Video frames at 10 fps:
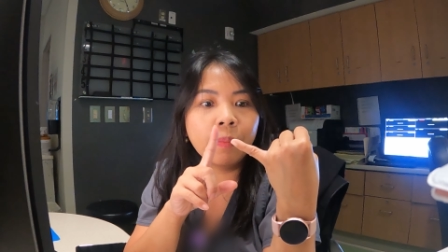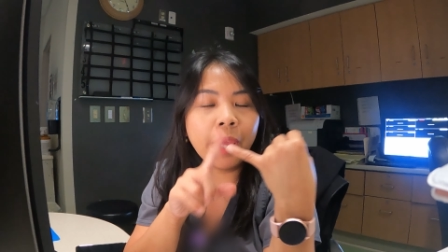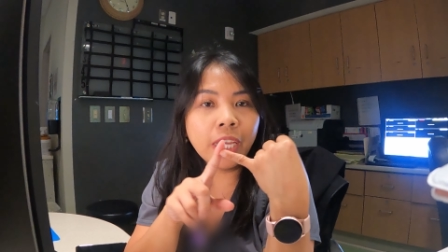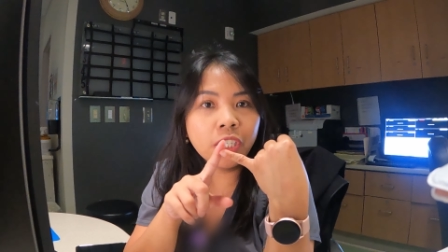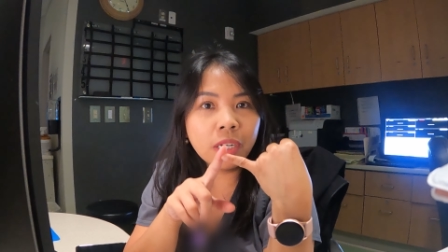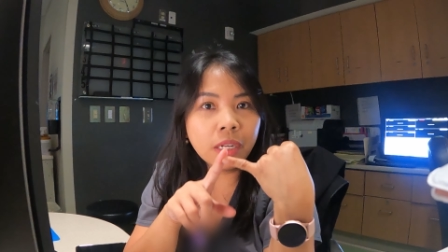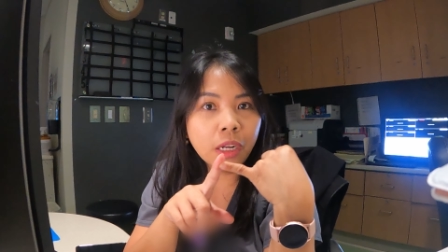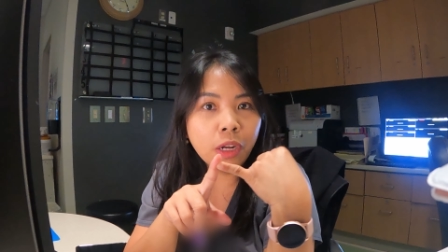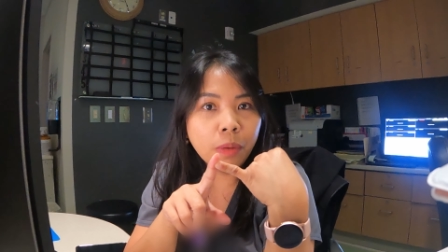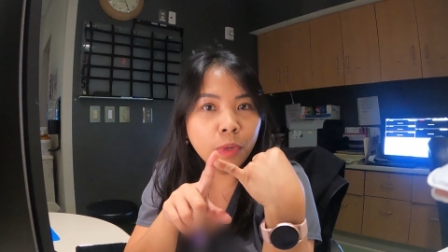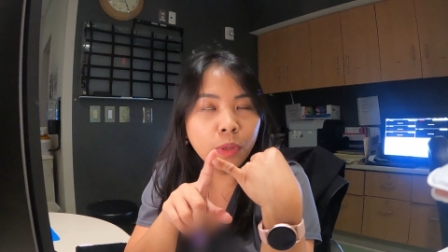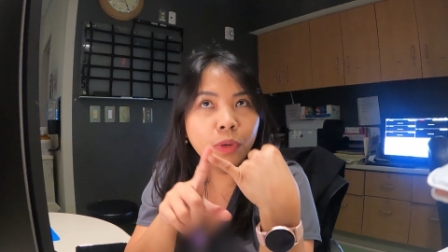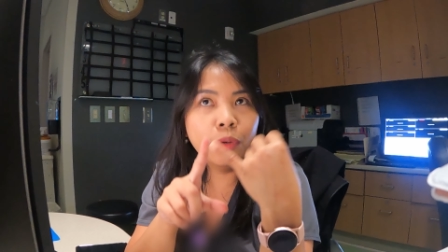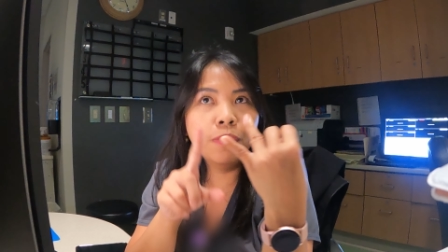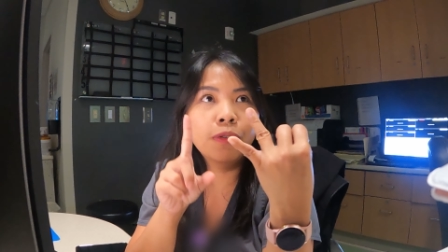patient cannot
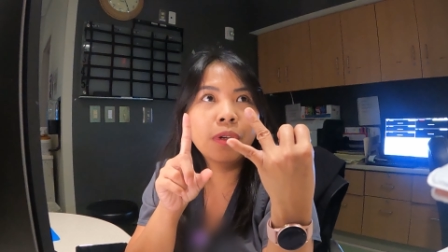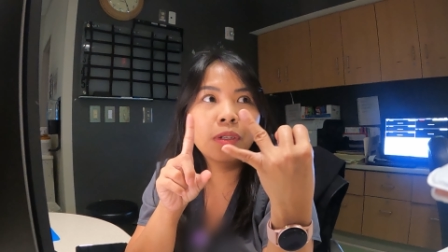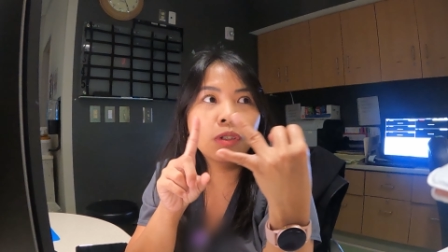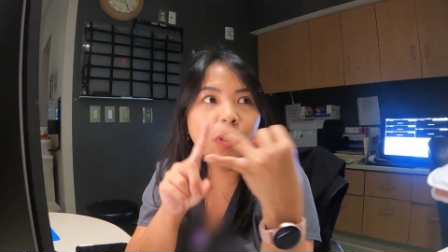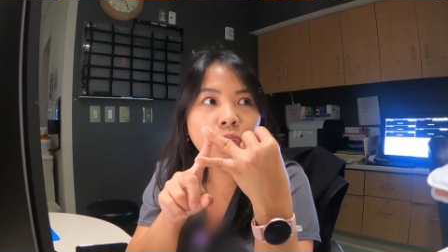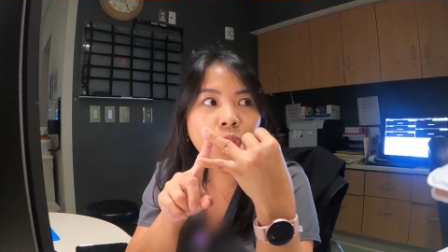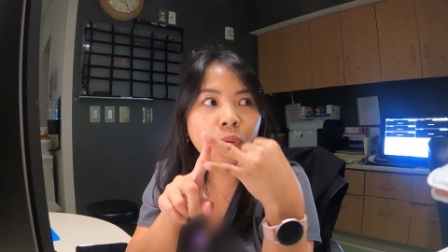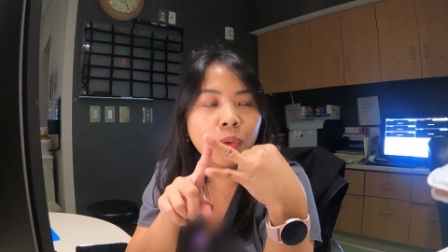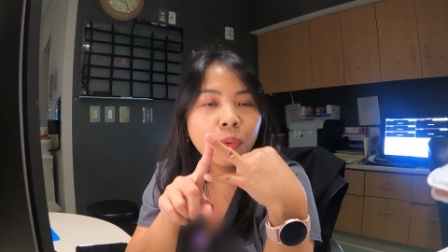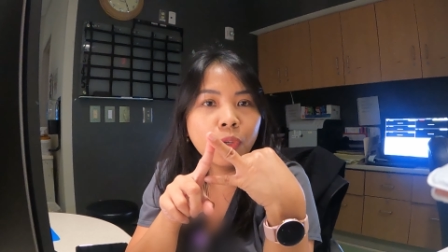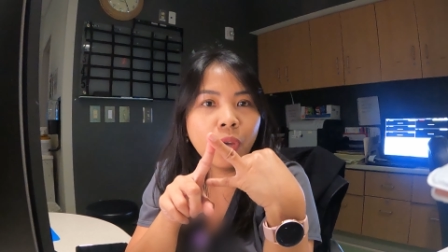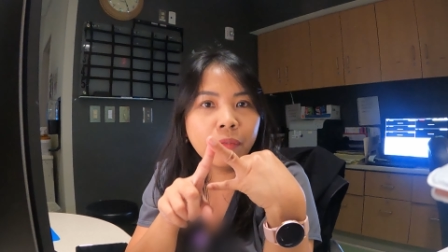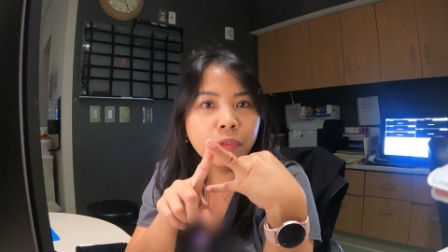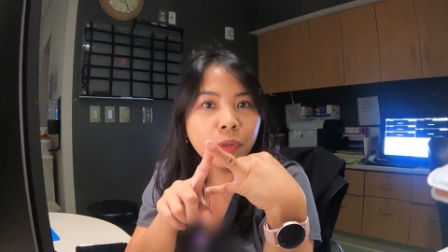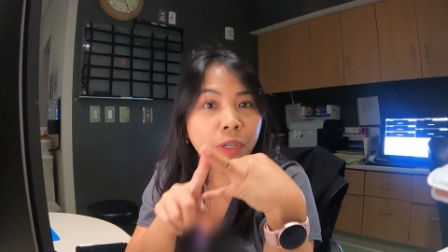move, 2, you
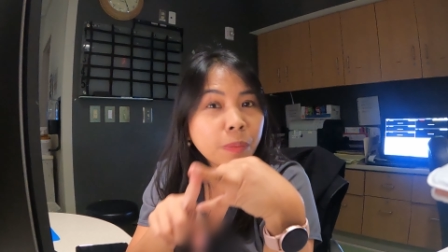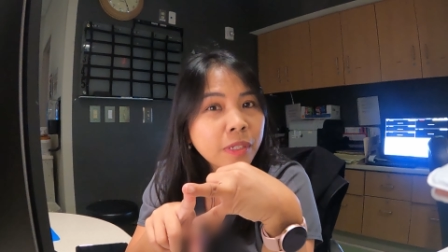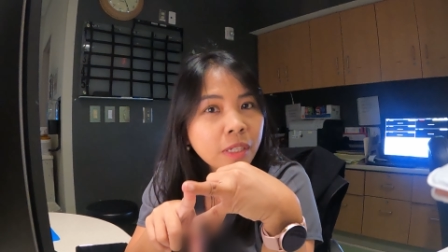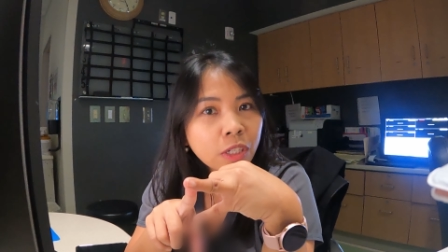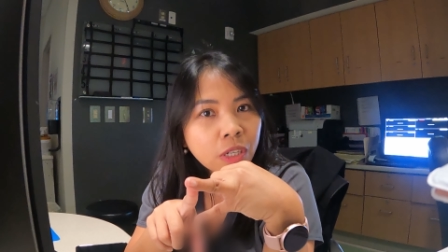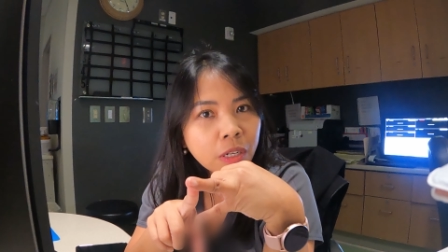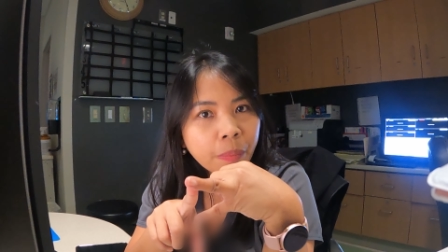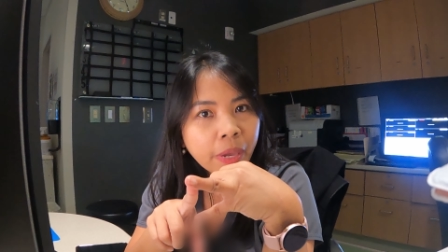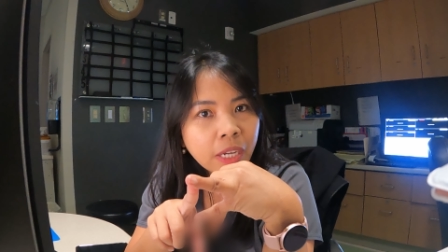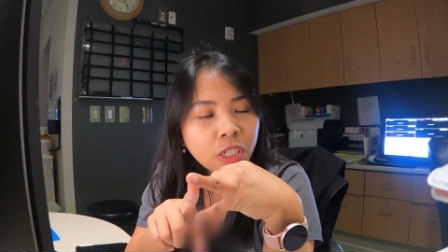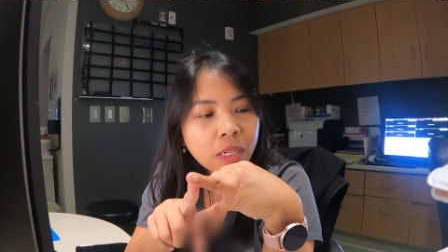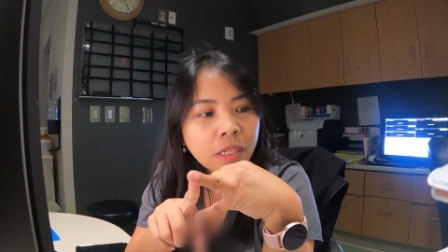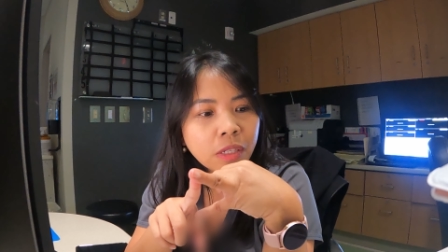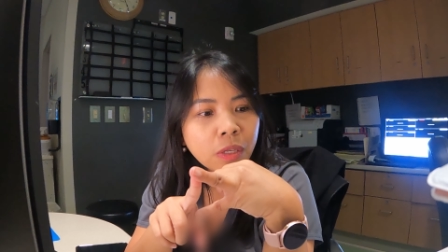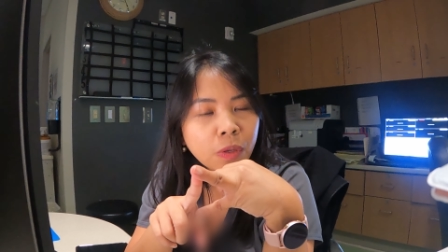have to reposition the
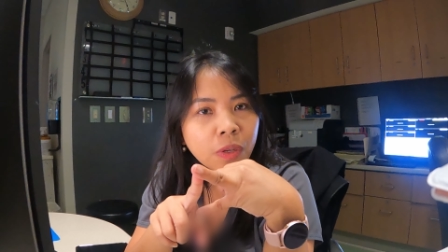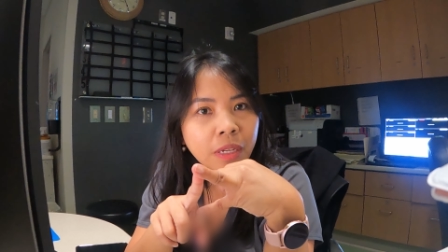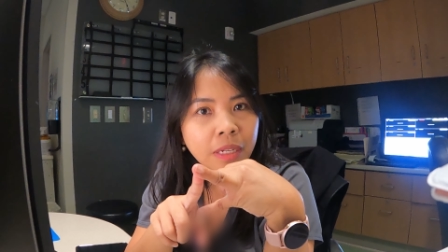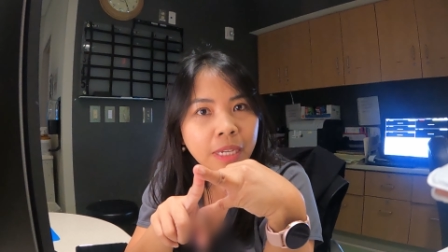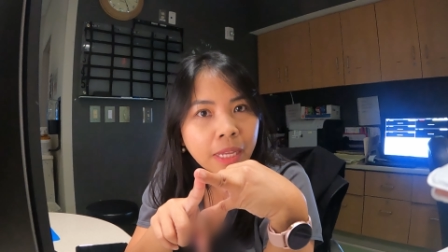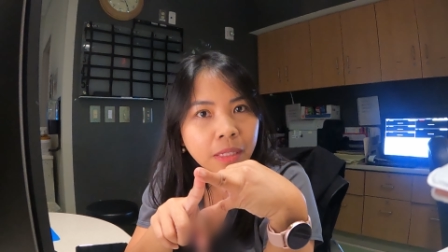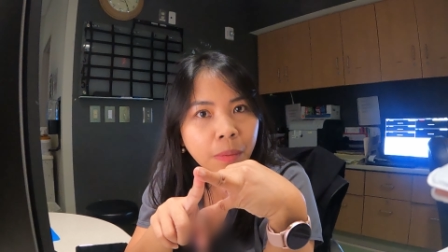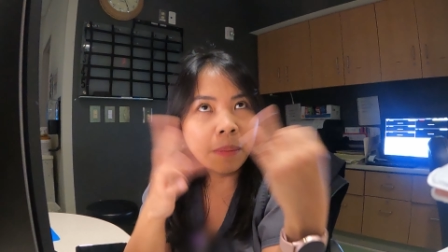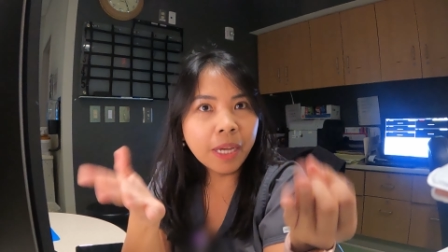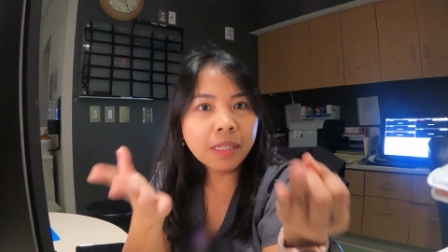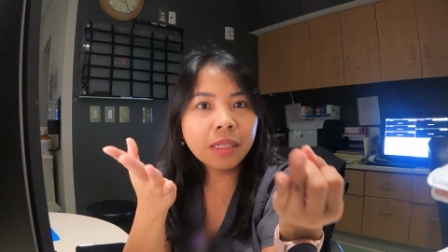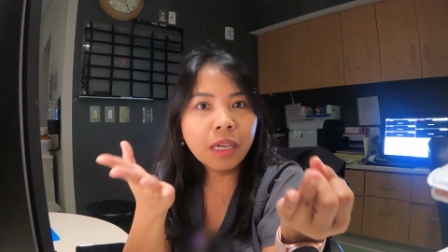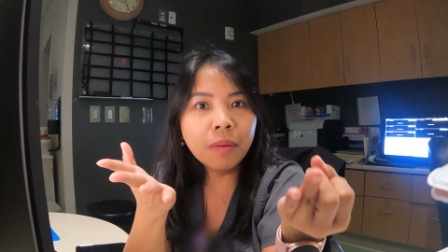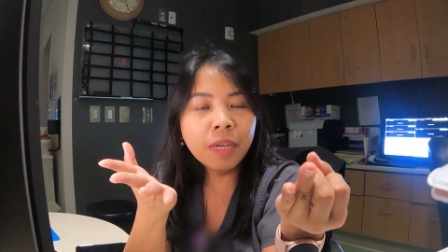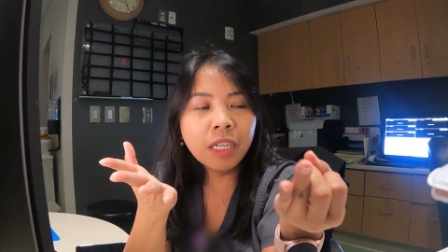patient so you can get the best
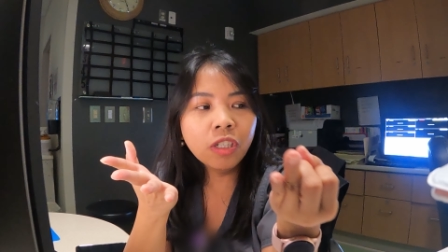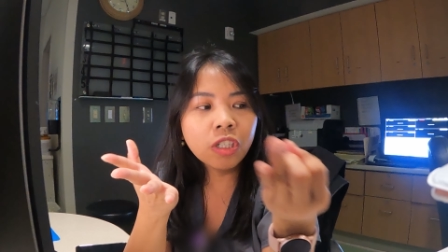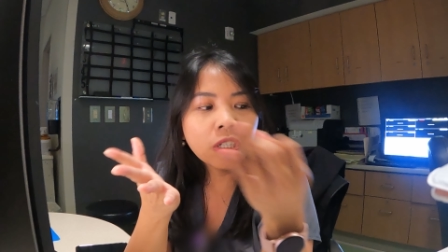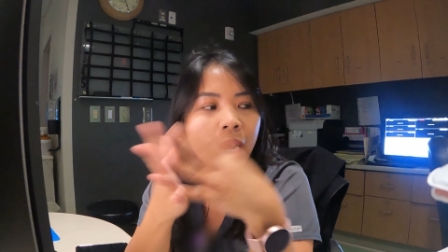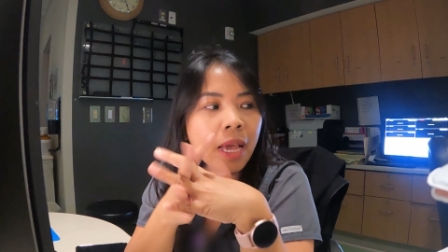image.